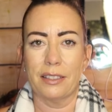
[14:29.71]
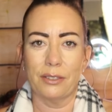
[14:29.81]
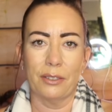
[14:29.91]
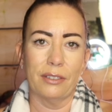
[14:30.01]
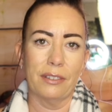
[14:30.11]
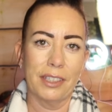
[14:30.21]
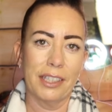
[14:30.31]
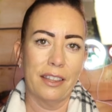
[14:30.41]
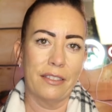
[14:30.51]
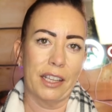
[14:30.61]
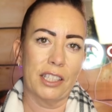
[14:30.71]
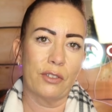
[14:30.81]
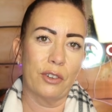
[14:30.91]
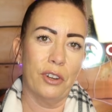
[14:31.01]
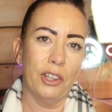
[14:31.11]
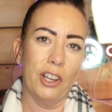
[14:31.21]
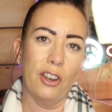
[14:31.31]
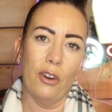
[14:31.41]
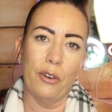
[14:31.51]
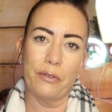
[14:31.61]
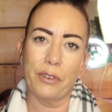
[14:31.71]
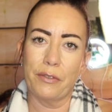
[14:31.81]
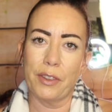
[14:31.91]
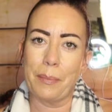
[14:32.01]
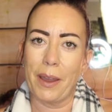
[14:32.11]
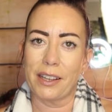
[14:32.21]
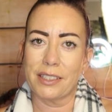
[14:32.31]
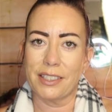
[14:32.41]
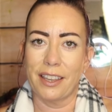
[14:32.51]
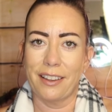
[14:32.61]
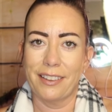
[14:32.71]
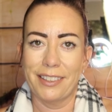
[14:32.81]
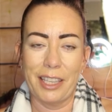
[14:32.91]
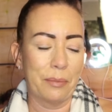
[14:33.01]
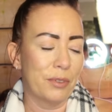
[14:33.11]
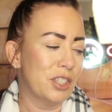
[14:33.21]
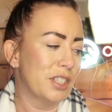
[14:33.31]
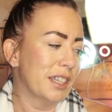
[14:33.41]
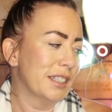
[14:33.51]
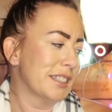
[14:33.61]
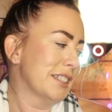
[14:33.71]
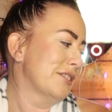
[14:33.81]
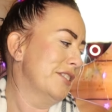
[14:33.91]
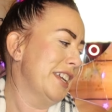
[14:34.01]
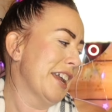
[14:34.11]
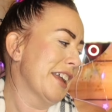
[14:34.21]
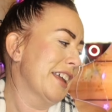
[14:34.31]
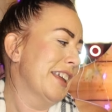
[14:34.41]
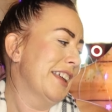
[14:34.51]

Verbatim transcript: So thanks for all the love for the Baxter. He appreciates it, don't you?